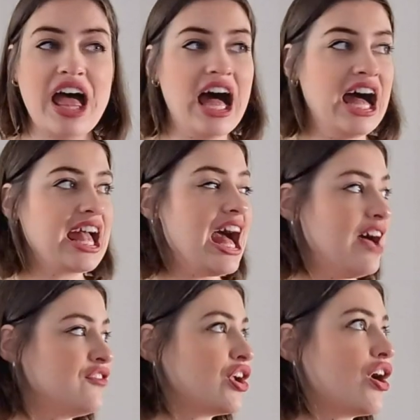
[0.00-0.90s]
I
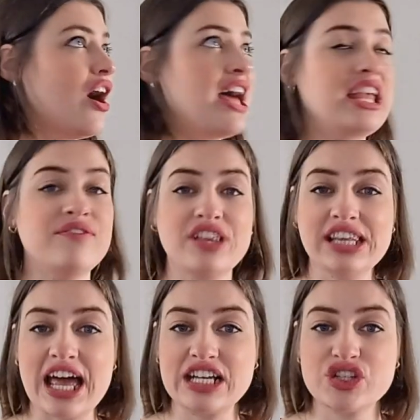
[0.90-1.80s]
haven't got any of the
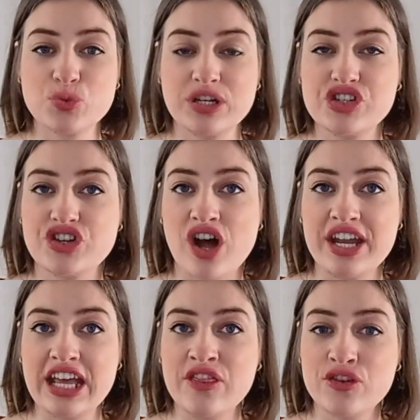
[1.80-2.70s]
lights switched on
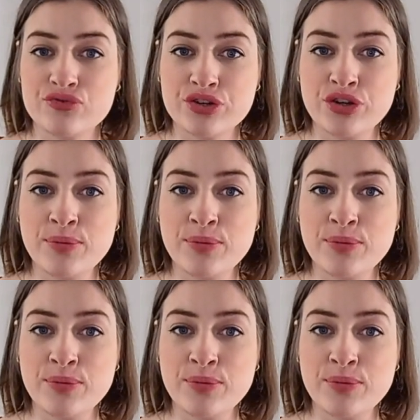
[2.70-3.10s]
in the room.